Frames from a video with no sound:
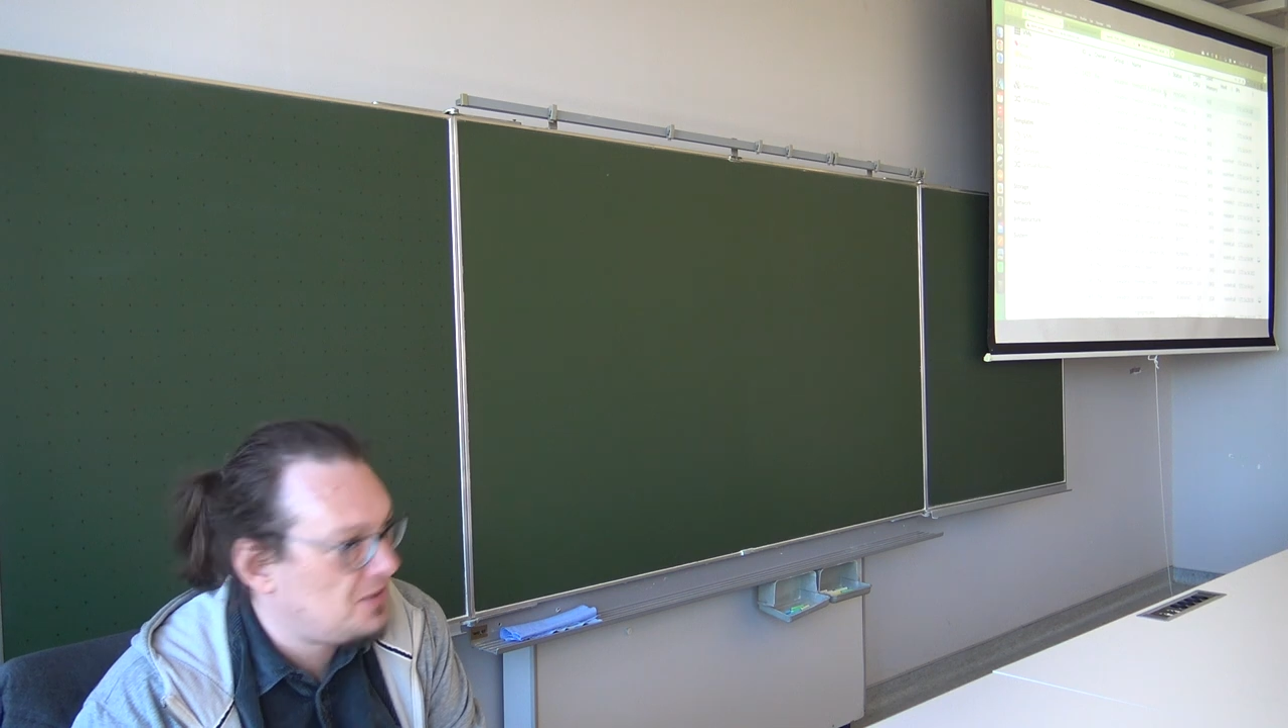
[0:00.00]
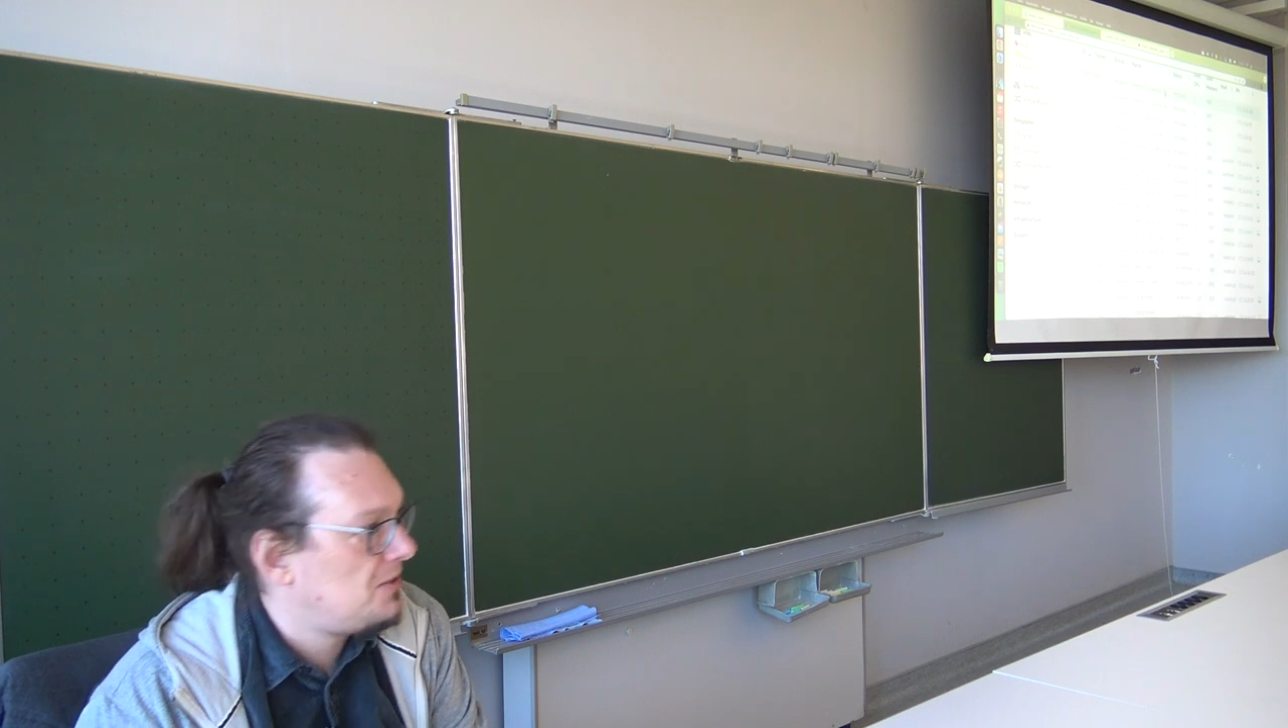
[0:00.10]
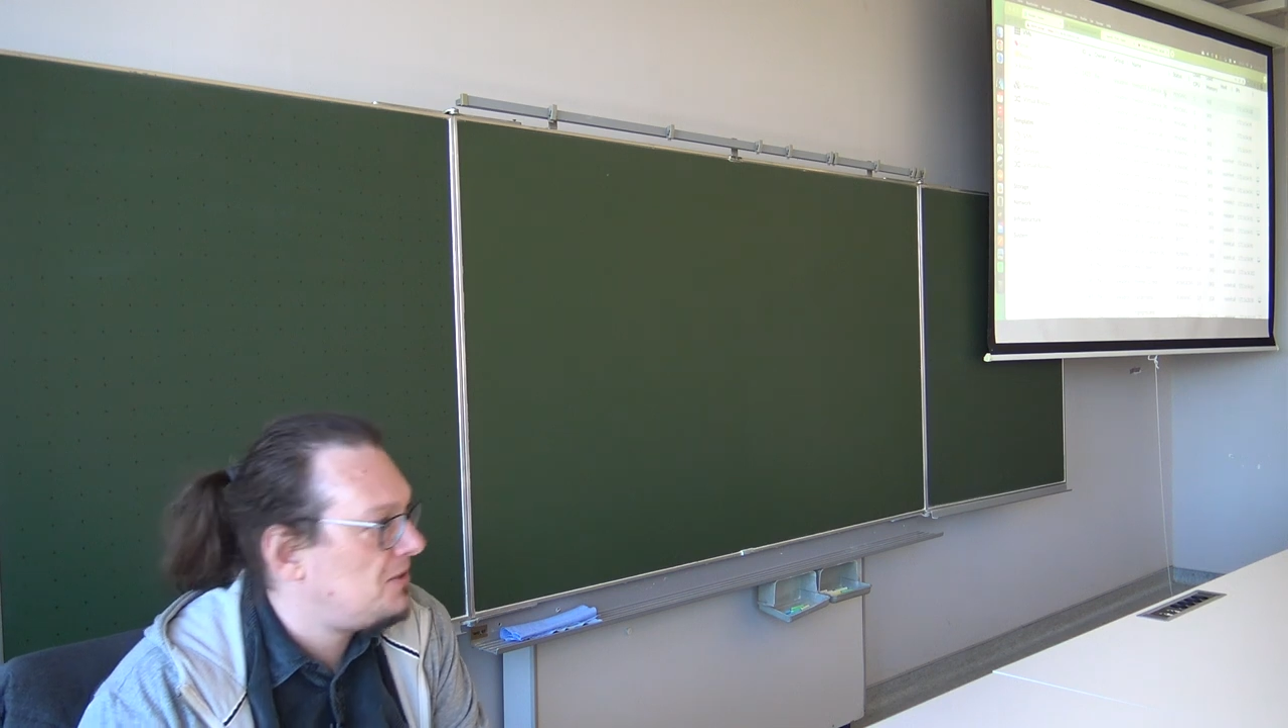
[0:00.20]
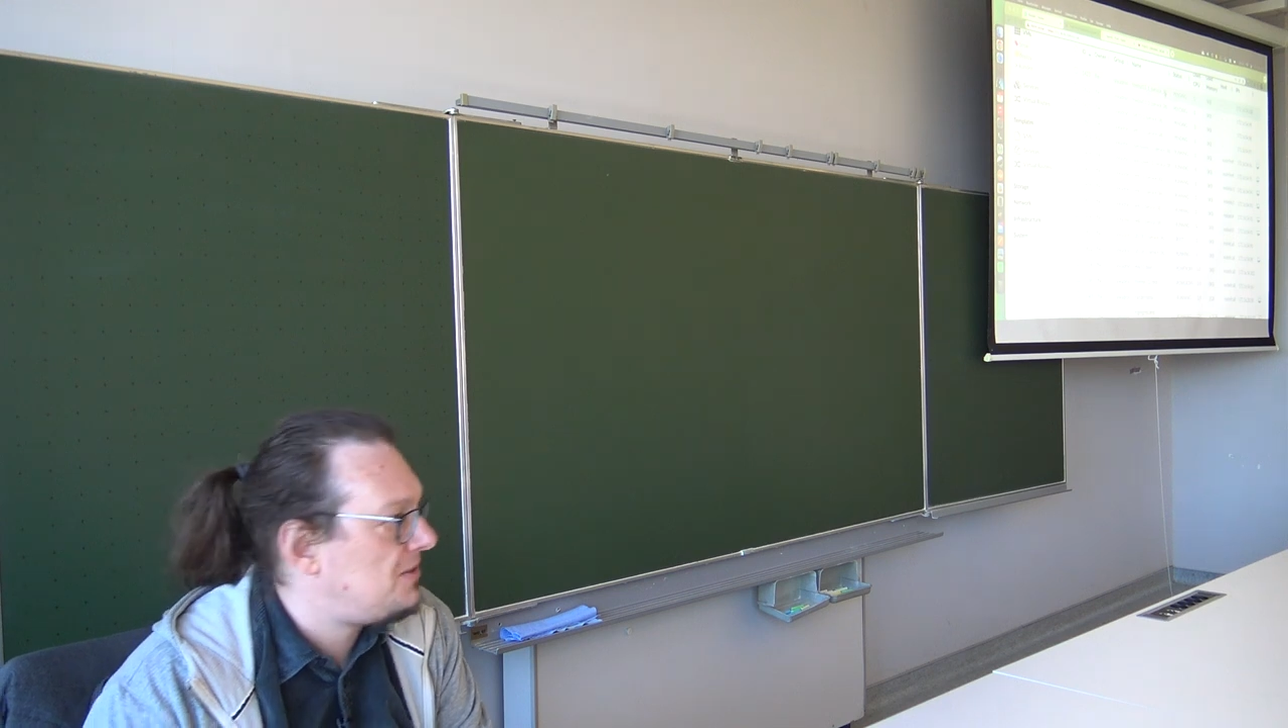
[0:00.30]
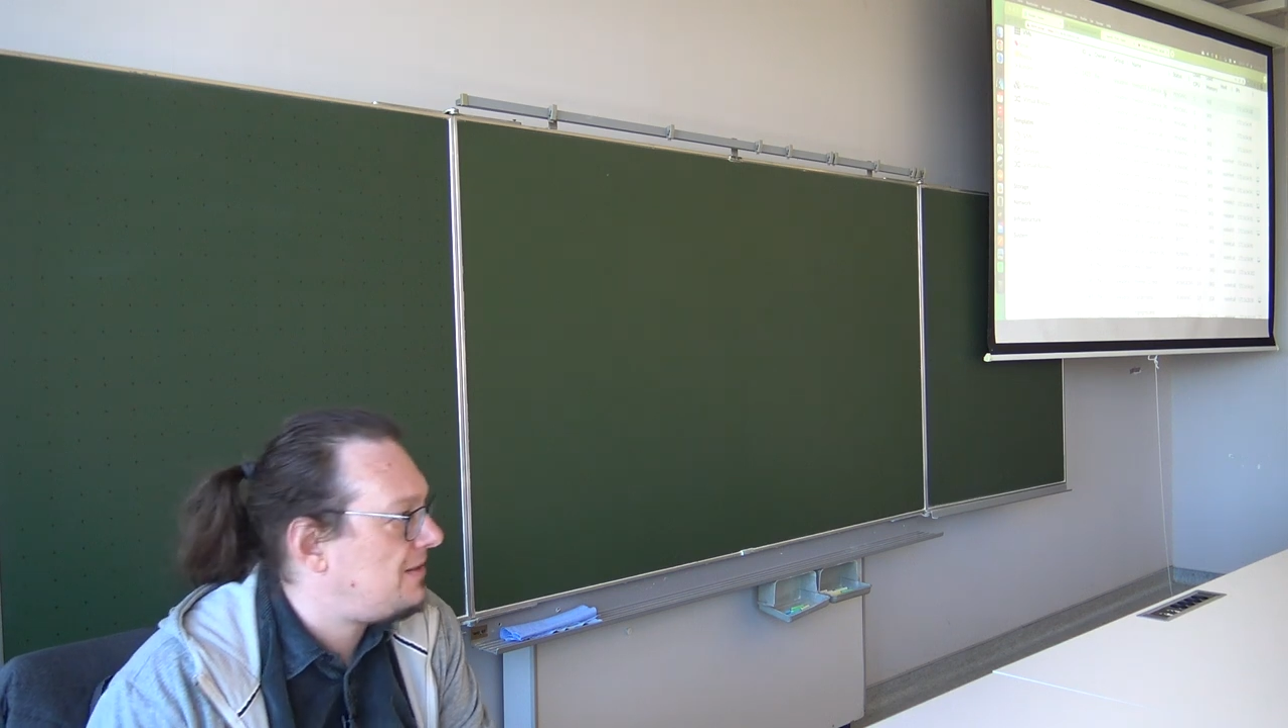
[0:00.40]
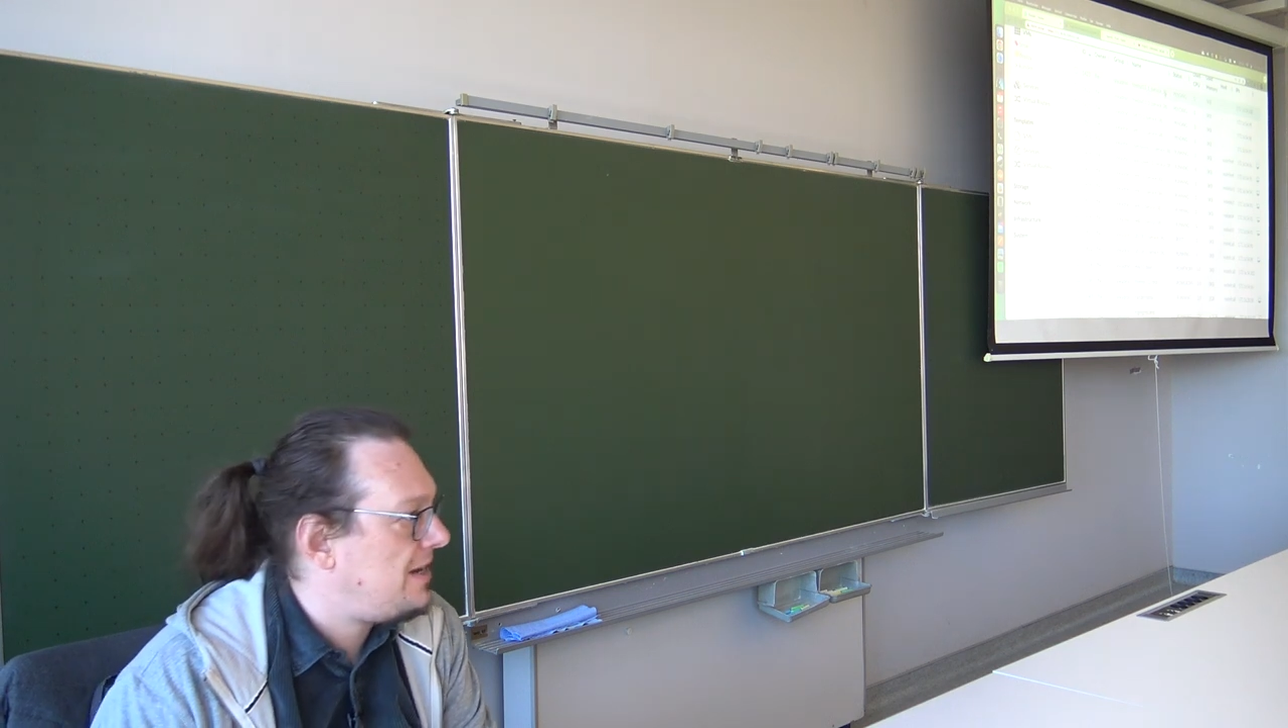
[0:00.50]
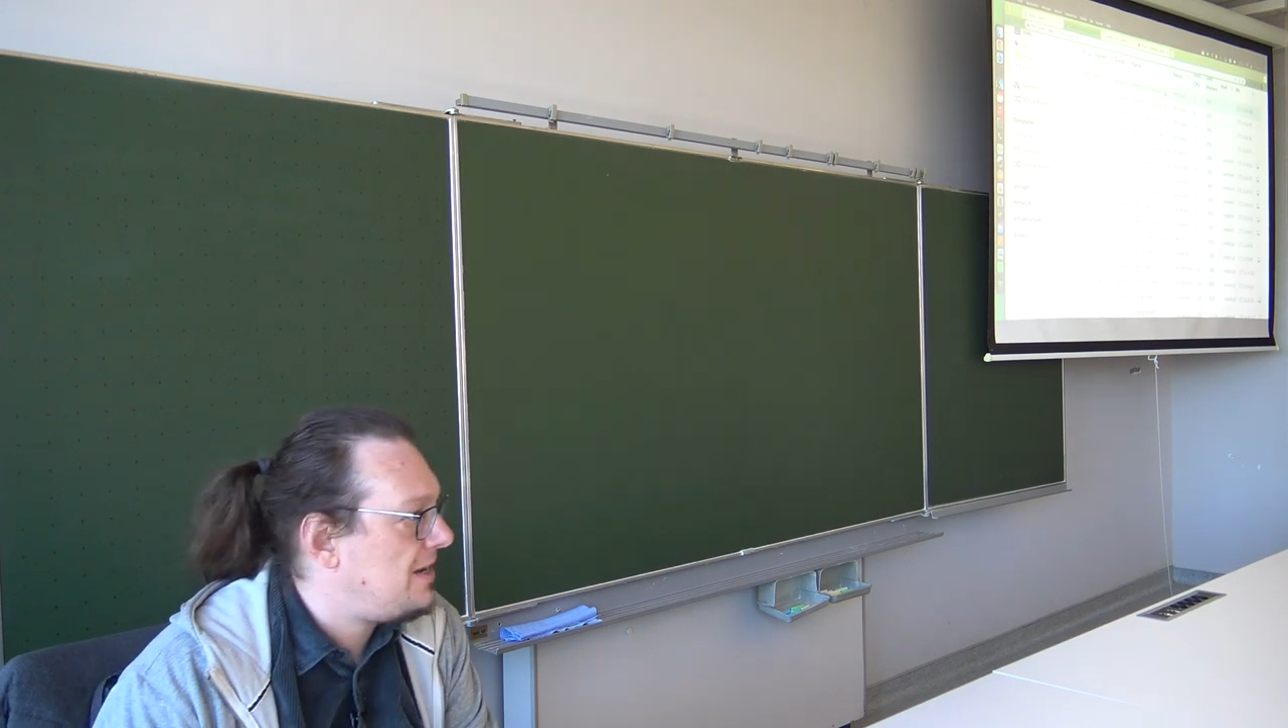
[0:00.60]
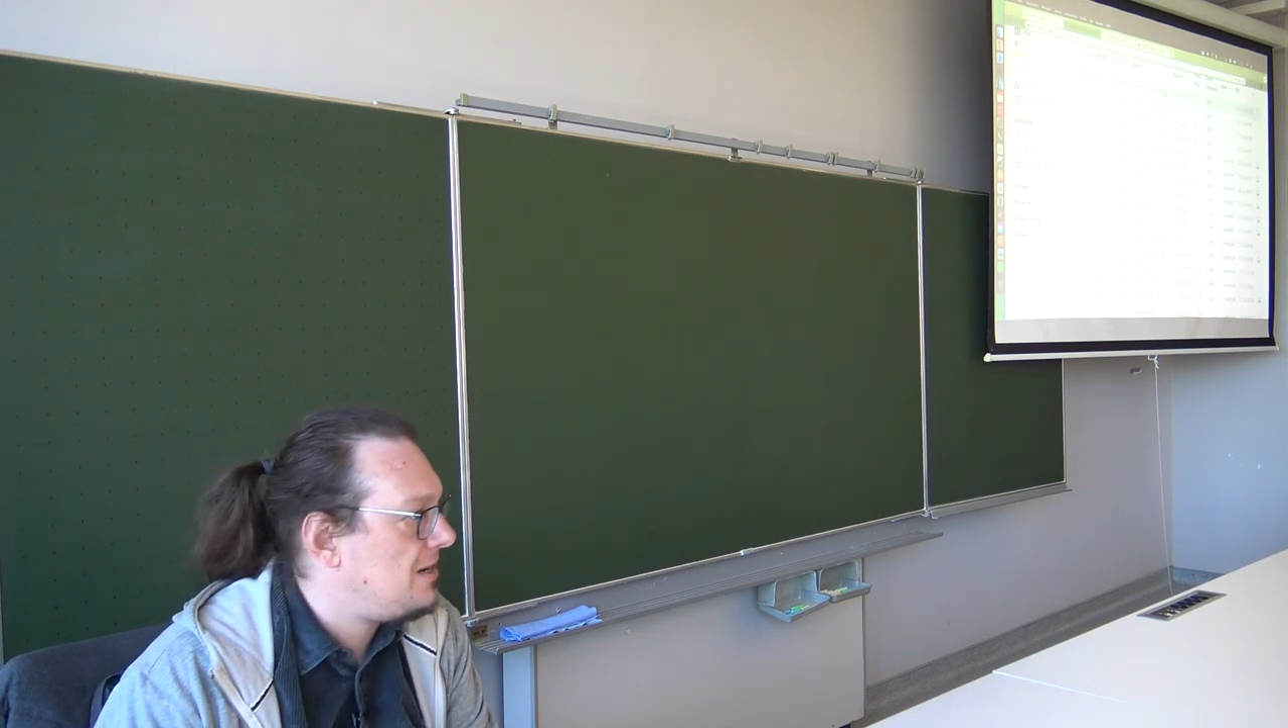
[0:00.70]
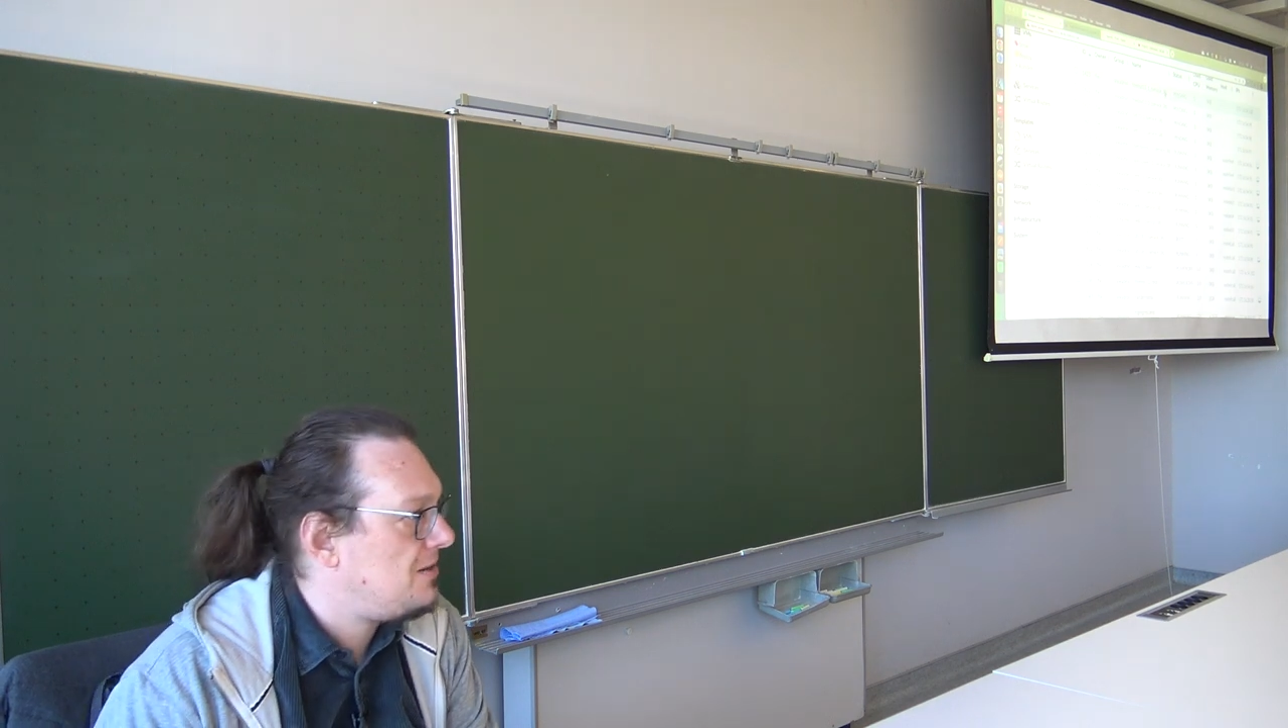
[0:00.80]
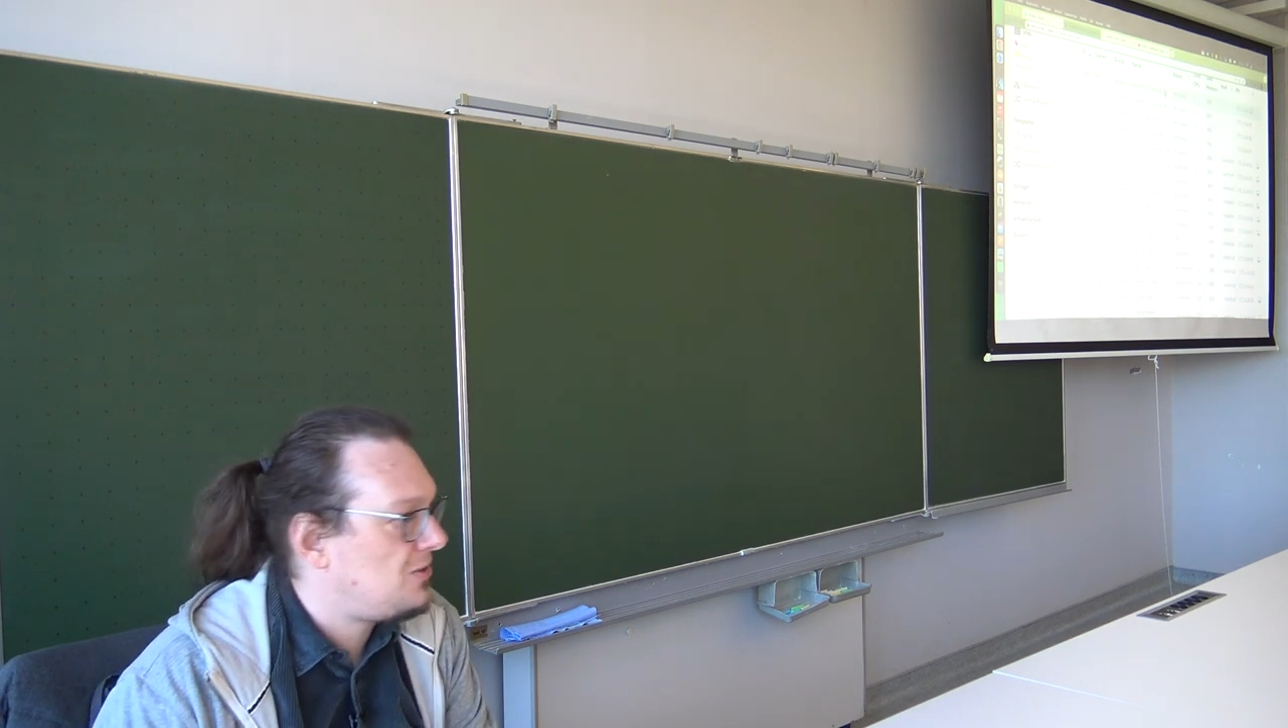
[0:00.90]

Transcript: till this day.